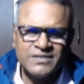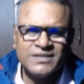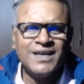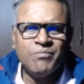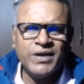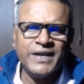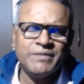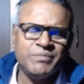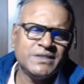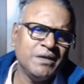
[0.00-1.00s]
There
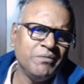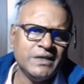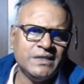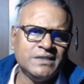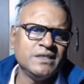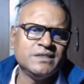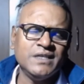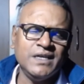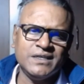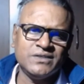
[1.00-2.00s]
might be some
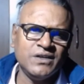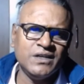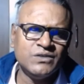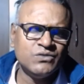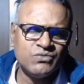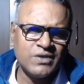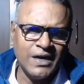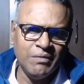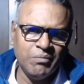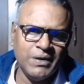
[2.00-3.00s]
reasons actually. You
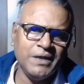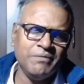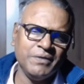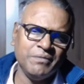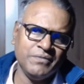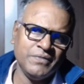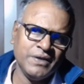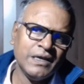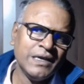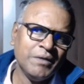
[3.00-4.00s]
can't blame him
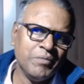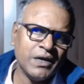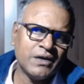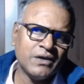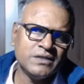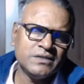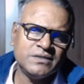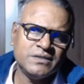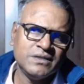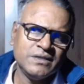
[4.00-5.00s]
because